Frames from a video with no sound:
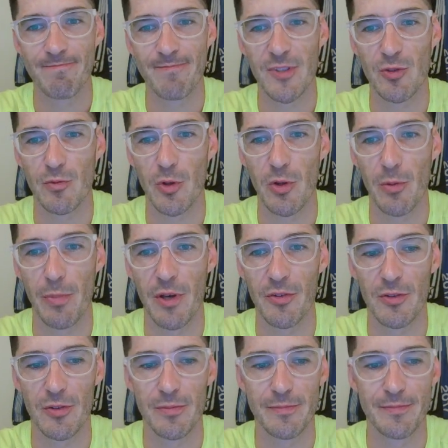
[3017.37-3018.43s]
Let's reveal the
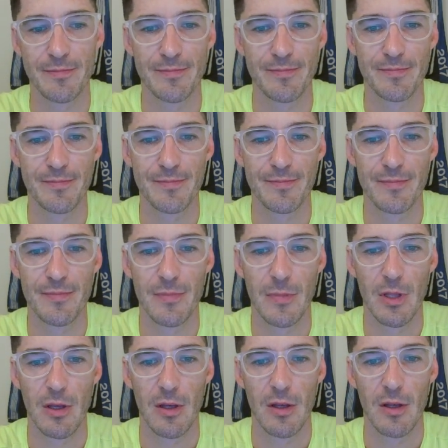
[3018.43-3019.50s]
puzzle.
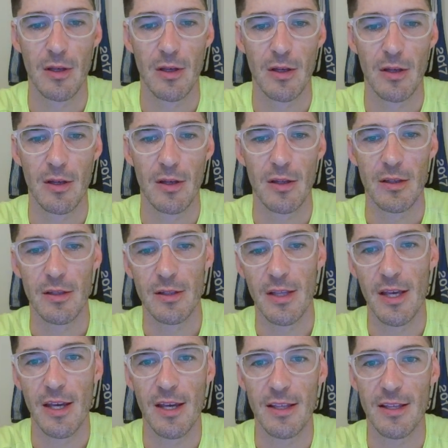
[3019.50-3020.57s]

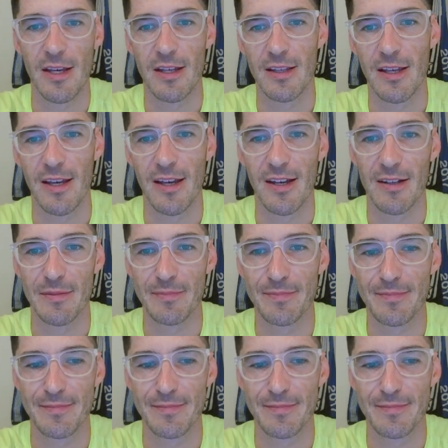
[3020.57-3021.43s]
Yeah.